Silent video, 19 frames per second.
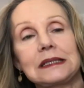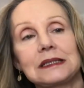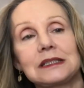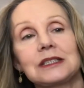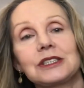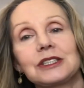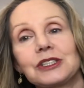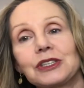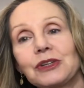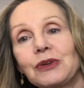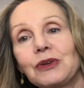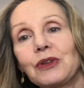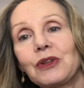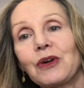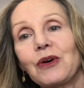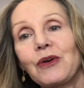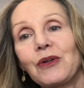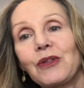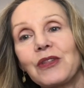I'll show you
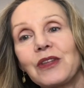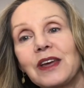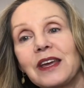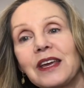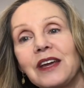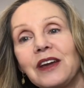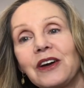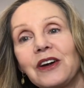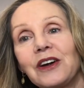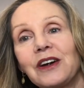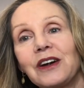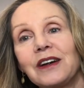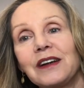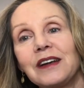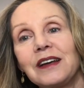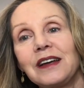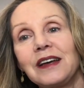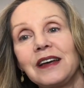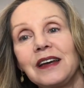the whole thing here.
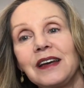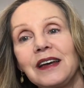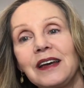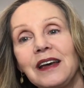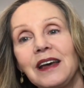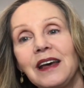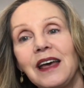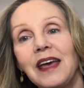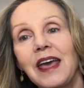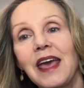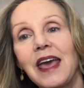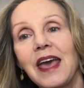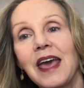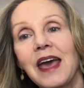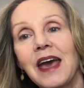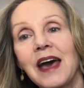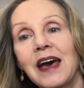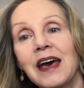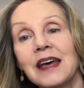
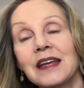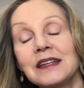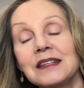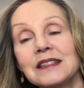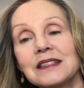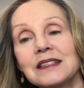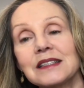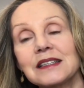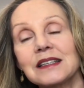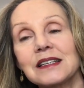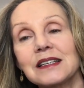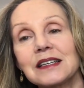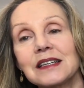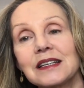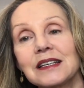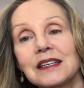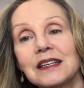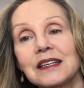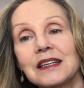And
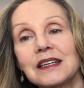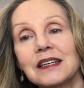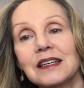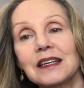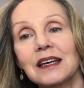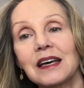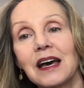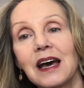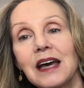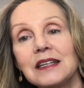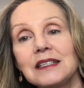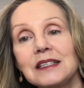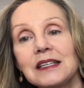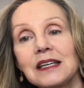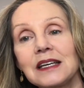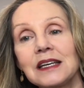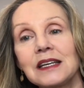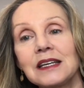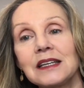I
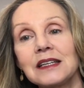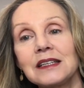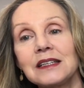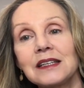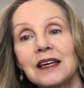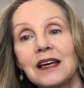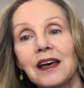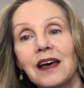did